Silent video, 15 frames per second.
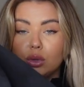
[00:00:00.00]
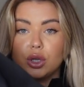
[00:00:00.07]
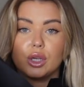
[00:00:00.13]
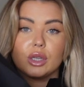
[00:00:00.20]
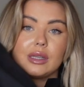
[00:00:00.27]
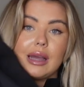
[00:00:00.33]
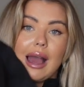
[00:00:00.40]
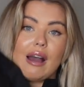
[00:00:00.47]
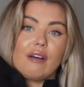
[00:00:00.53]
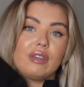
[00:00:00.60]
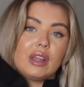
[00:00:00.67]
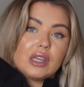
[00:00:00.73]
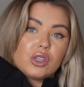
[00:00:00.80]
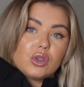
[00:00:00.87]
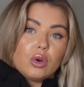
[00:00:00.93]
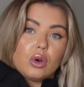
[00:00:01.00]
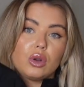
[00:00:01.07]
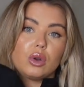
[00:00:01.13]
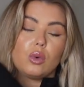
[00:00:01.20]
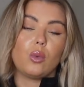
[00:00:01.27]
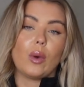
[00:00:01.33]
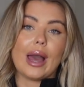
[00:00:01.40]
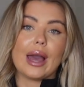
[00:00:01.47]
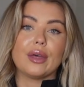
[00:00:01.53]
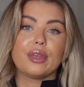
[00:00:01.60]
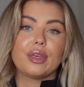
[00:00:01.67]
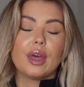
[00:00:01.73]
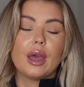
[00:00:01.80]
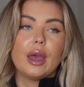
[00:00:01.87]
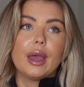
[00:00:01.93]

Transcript: You could have this on with